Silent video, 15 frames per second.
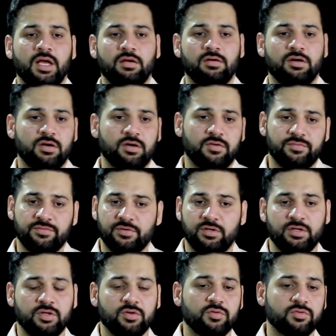uh, for
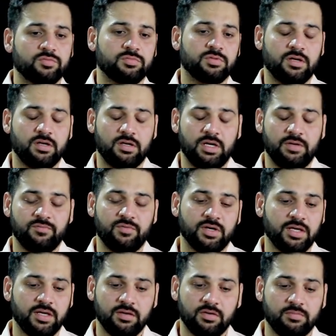you know uh, i'm
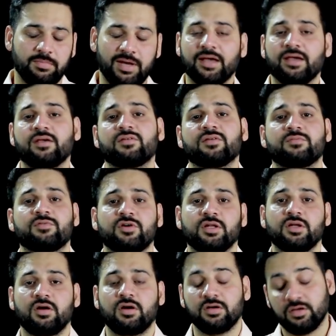working on
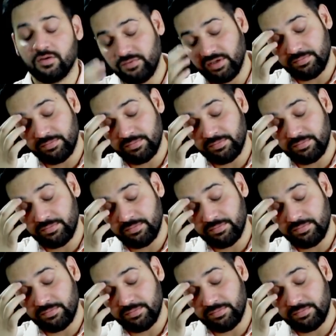bank com.